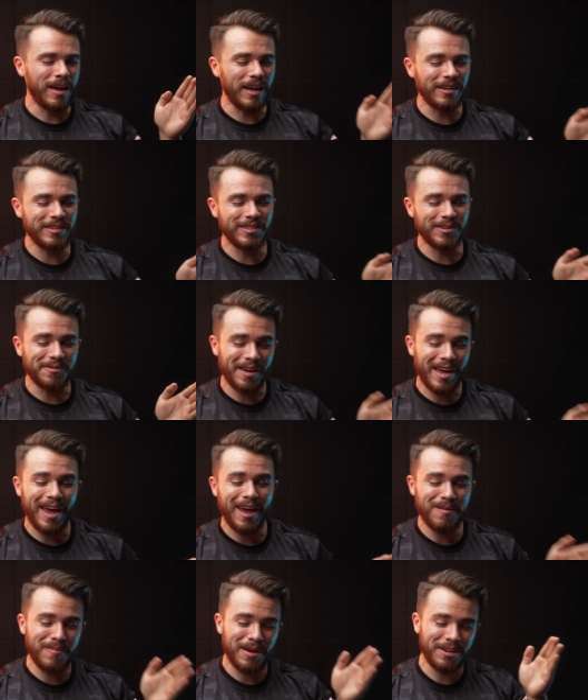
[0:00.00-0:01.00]
Intel
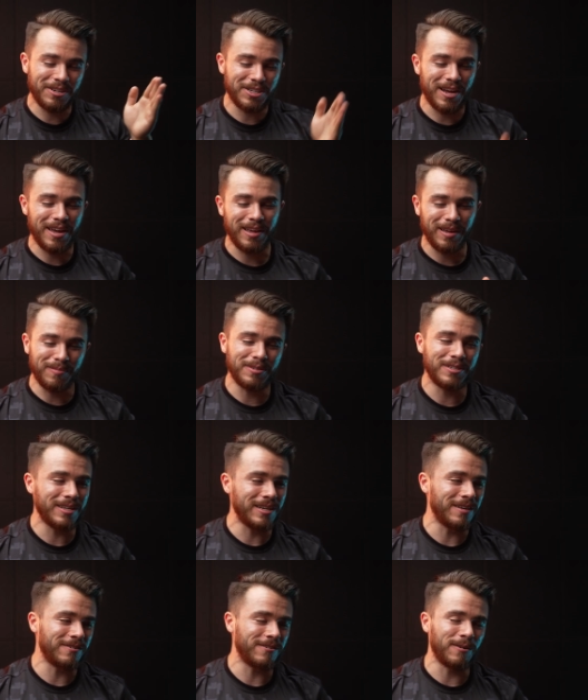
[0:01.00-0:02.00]
can match AMD
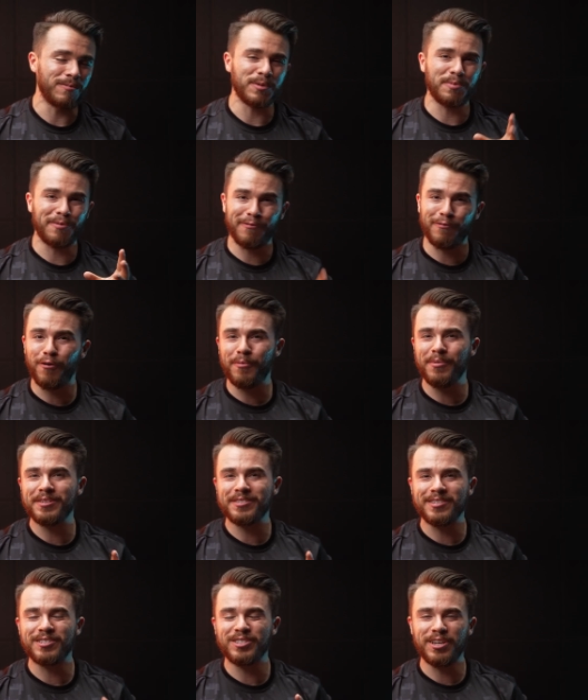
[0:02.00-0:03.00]
in terms of performance
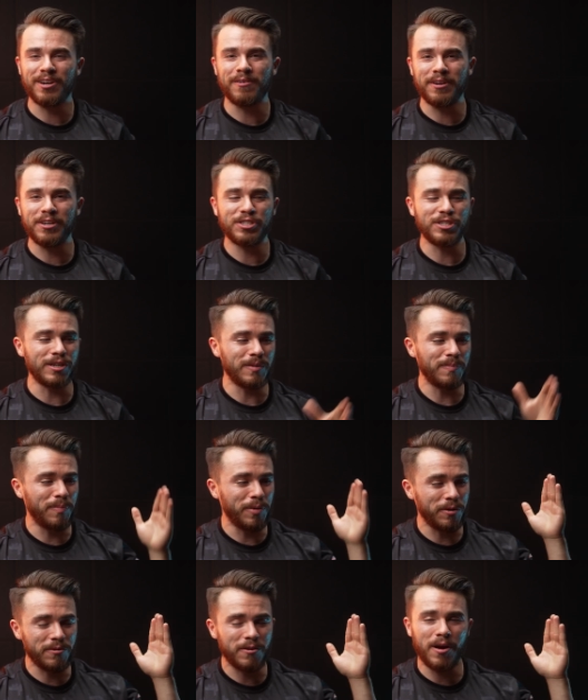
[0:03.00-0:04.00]
this generation, but
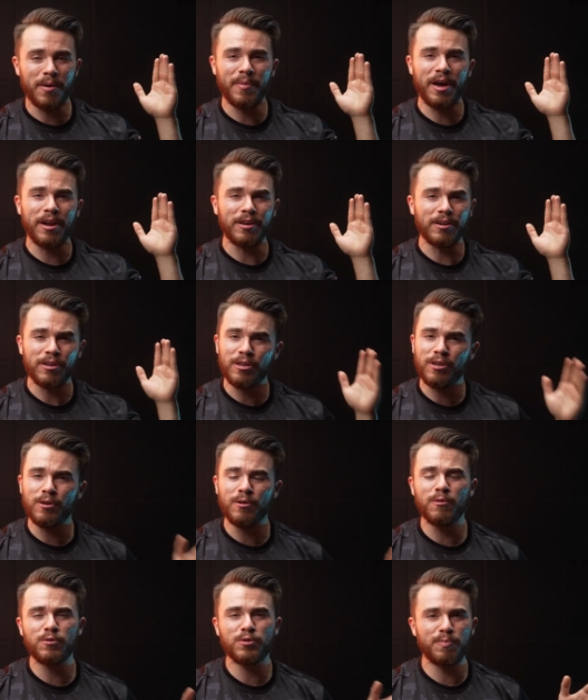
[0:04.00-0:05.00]
it'll come at a
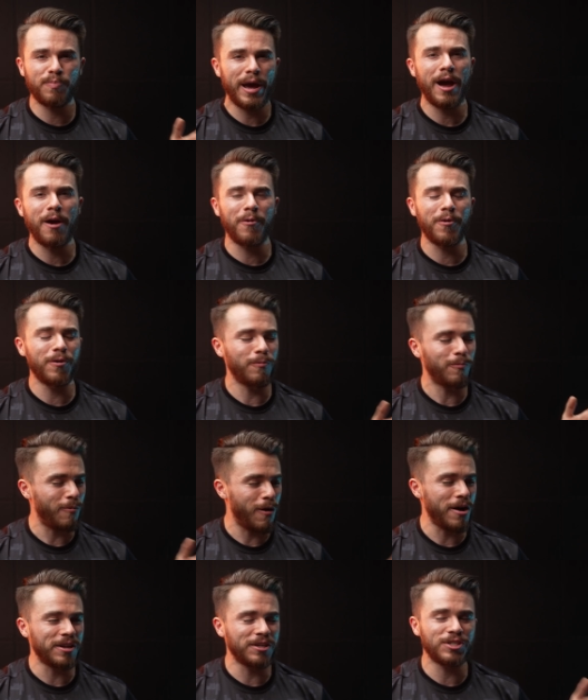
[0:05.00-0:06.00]
huge power,
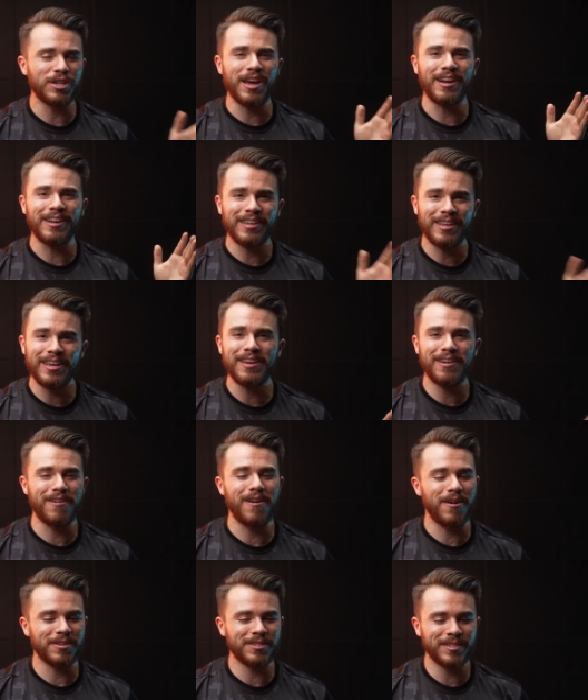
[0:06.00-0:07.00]
wattage, and heat
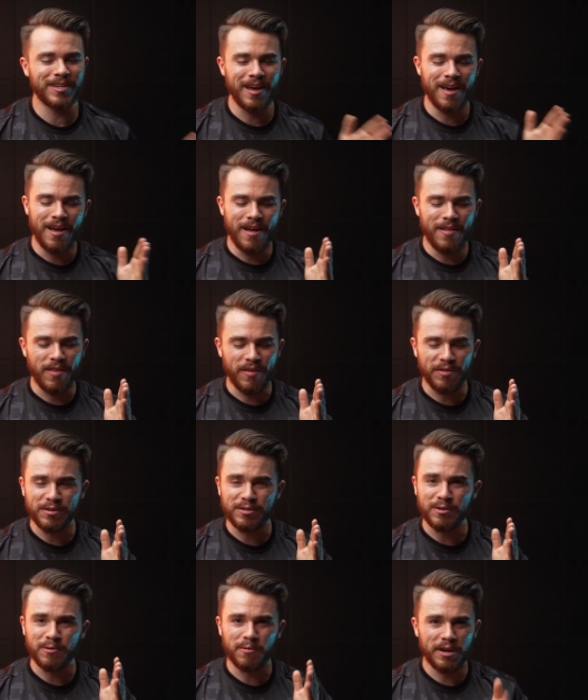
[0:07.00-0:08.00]
cost that
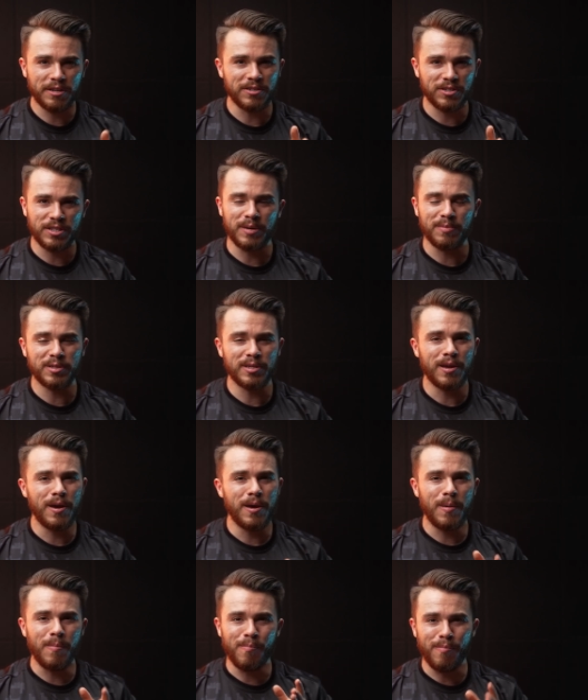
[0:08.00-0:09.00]
these new Ryzen chips
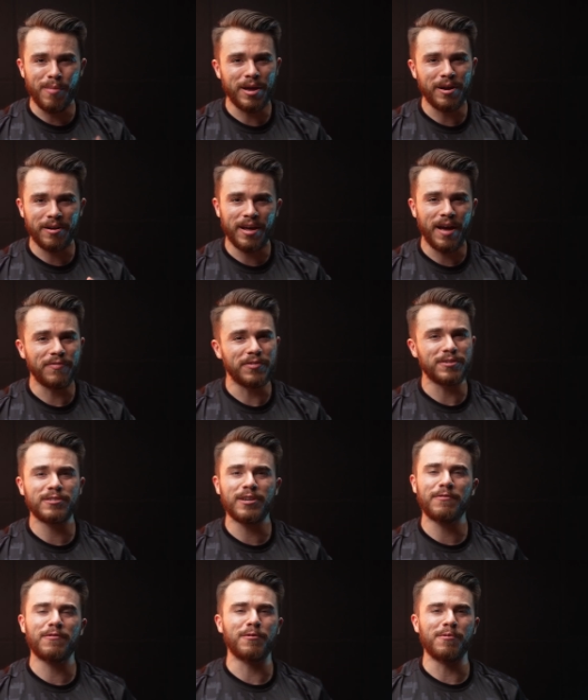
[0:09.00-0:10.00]
may not have to
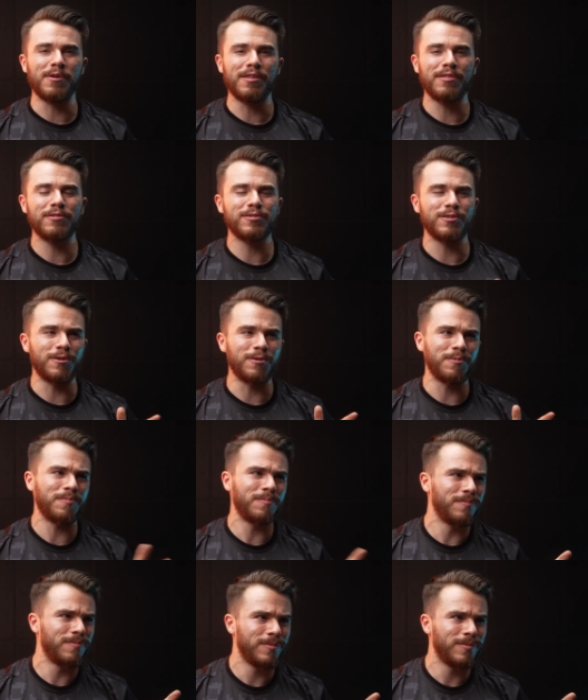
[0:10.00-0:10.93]
suffer with. So